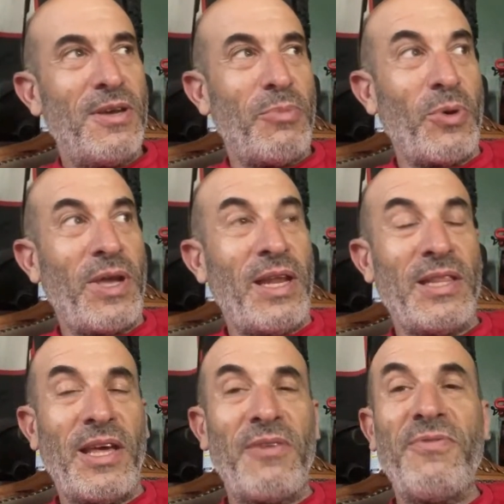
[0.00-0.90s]
But we're
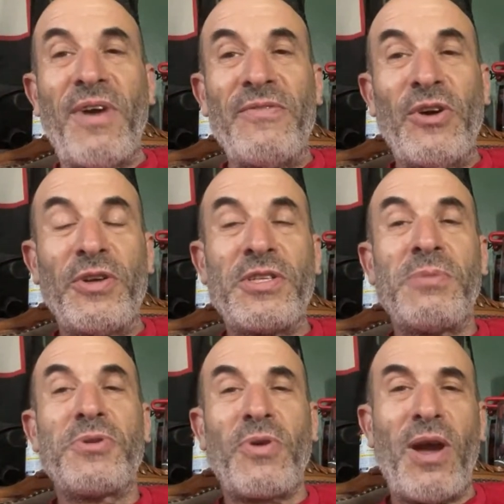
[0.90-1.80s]
getting like 500
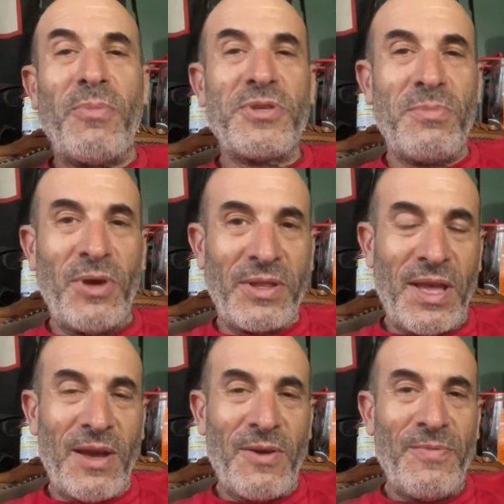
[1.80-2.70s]
subscribers a month
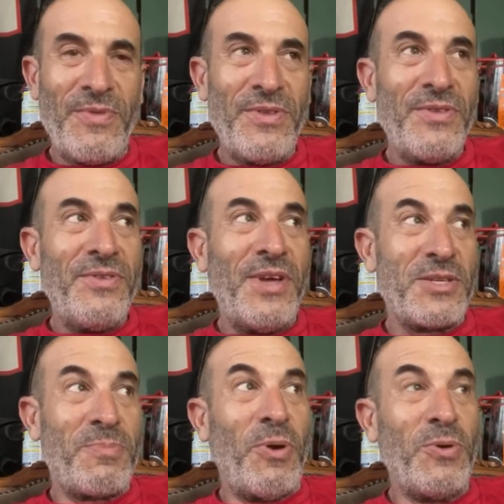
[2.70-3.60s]
now,
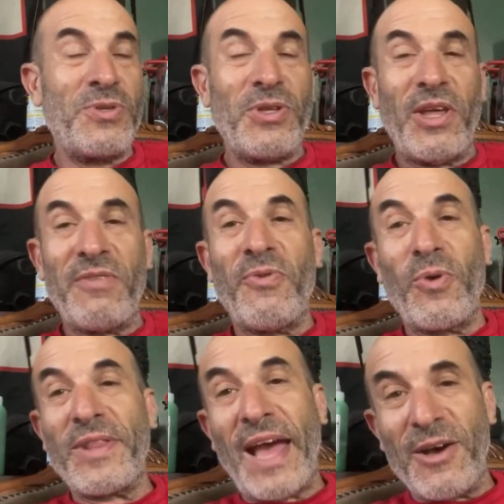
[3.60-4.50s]
as opposed to like
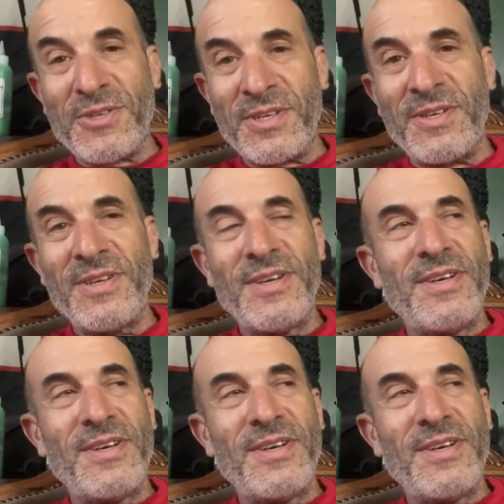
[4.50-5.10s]
4,000.